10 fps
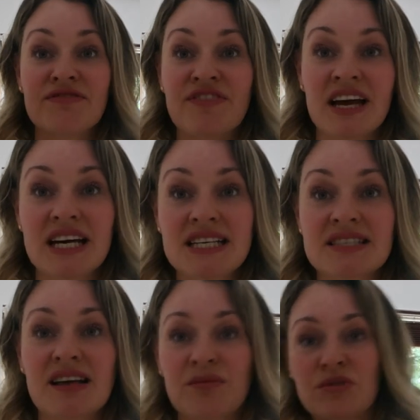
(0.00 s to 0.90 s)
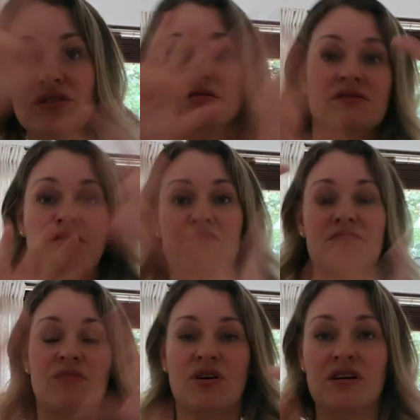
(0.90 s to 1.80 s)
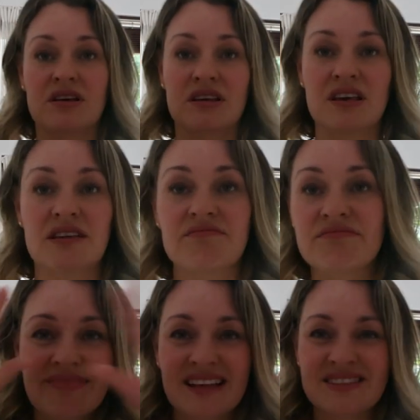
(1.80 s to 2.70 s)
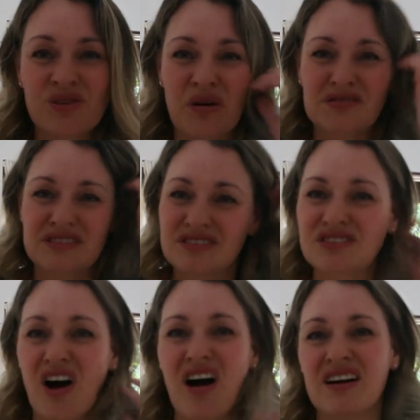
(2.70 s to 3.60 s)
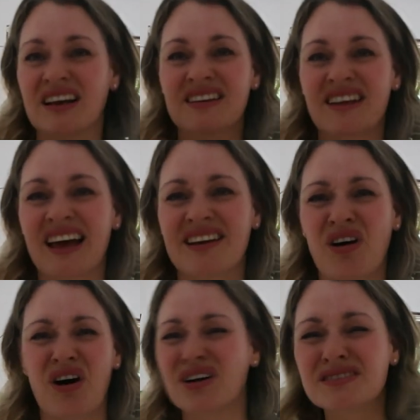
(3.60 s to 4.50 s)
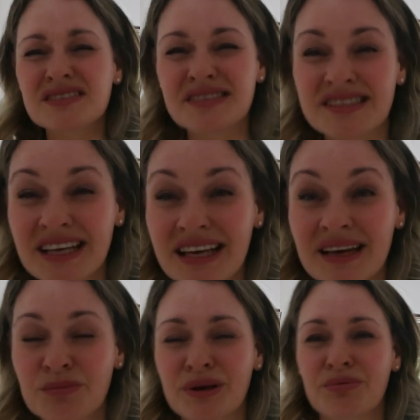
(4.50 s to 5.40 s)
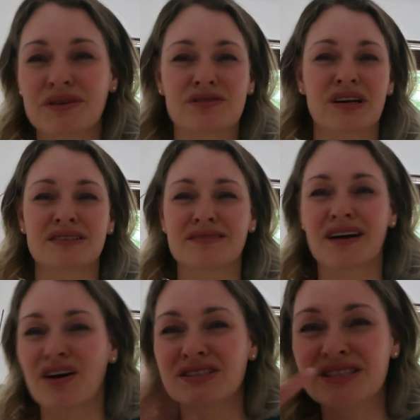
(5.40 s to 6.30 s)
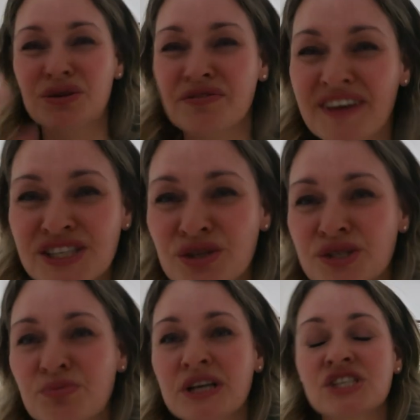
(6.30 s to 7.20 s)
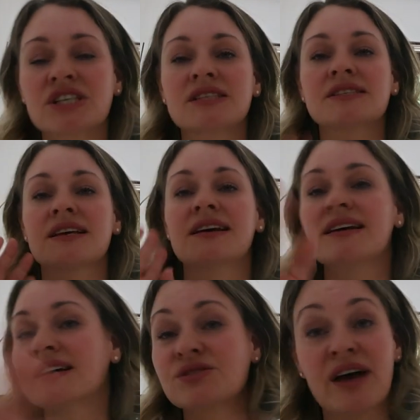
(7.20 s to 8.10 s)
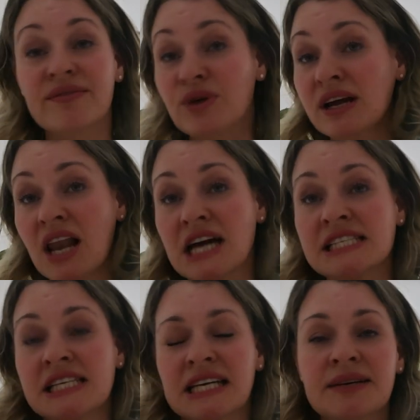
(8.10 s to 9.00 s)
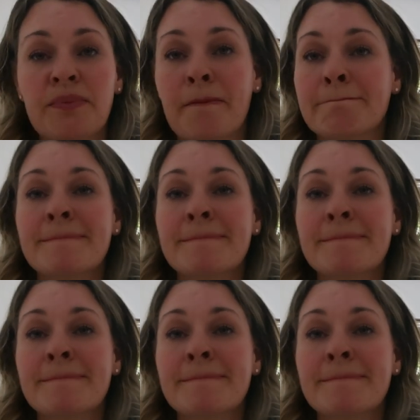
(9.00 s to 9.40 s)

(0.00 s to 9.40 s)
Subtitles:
face. I'm not so murky. It's not dark and hard to see and people are can't see your facial expressions. So have great lighting.